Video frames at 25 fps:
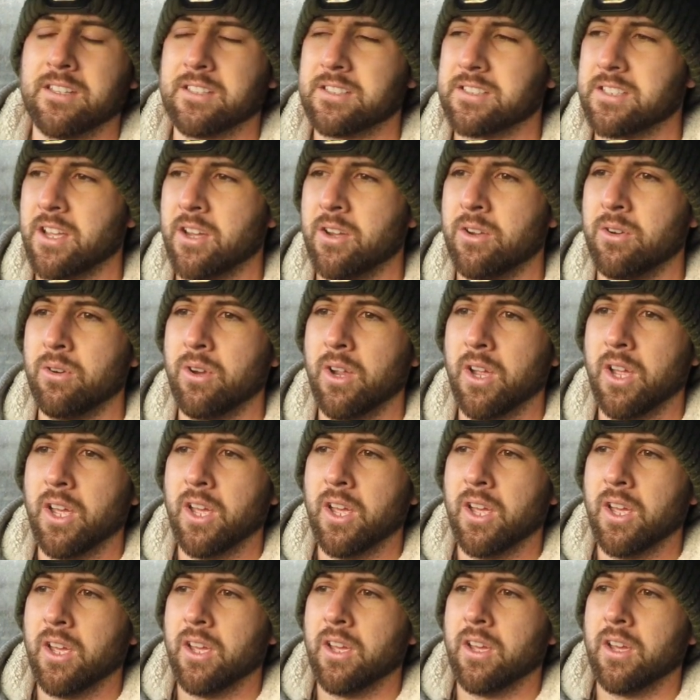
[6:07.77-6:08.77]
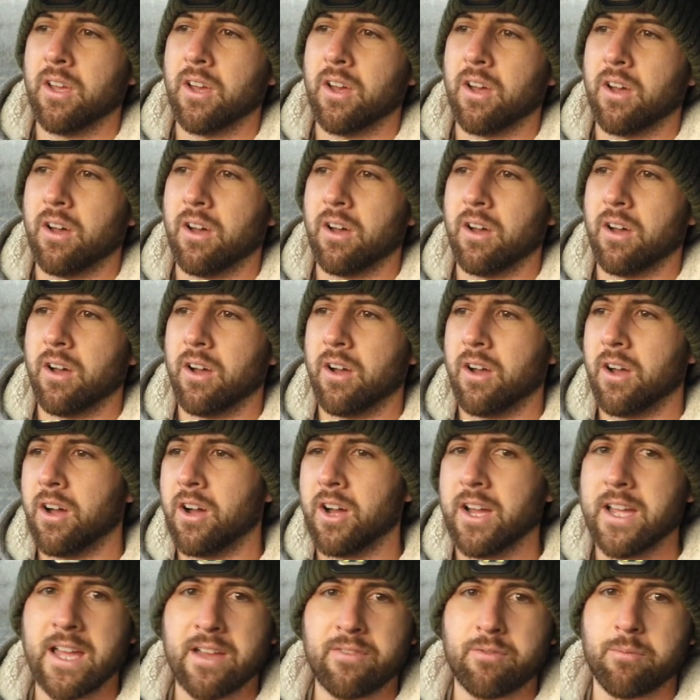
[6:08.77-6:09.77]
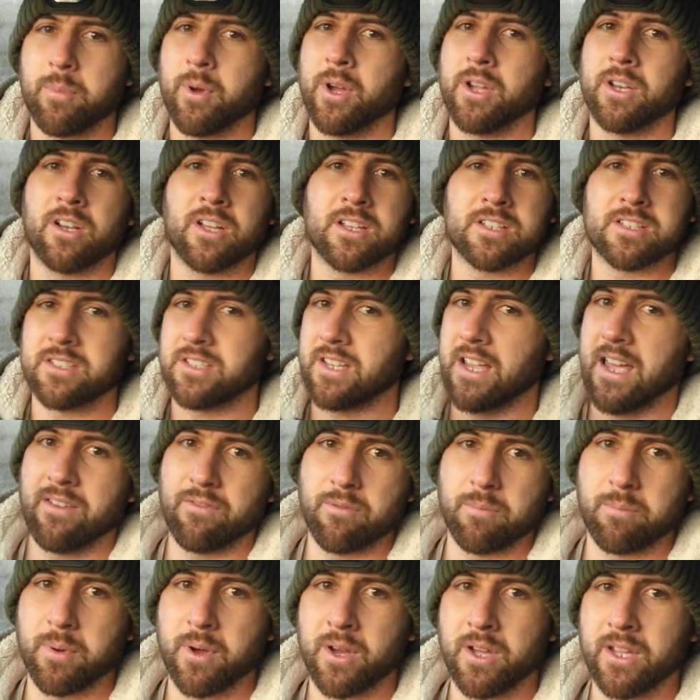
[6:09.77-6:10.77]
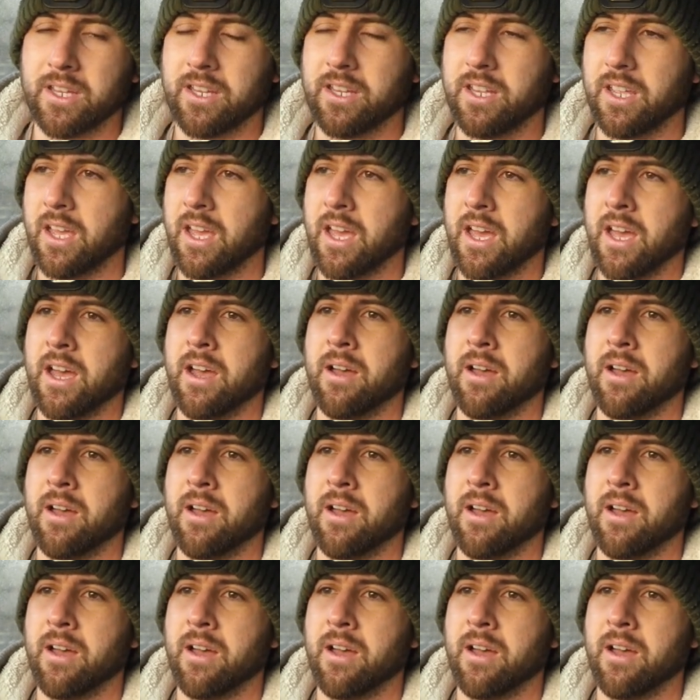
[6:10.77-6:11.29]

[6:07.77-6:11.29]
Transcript: So I have a bike license, I have a bike.